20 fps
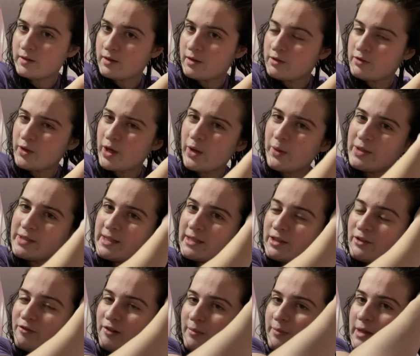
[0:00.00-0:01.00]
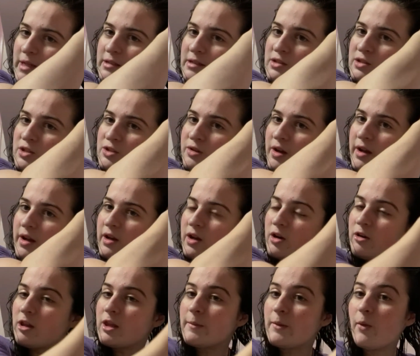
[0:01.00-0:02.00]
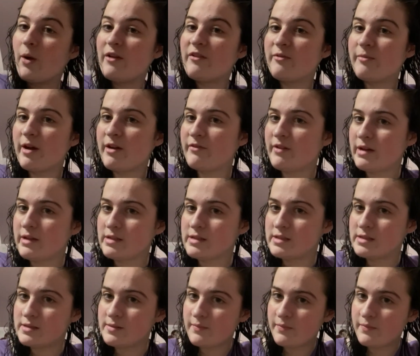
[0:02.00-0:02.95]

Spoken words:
So I always take the front pieces and try to curl them away from my face.